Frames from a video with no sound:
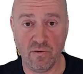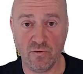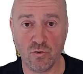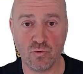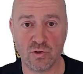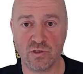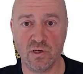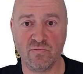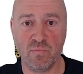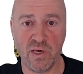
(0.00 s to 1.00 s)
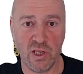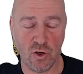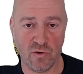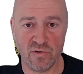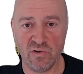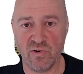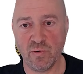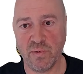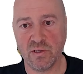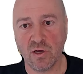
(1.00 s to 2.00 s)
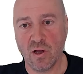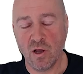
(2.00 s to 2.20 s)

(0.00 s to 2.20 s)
used at the beginning of the development.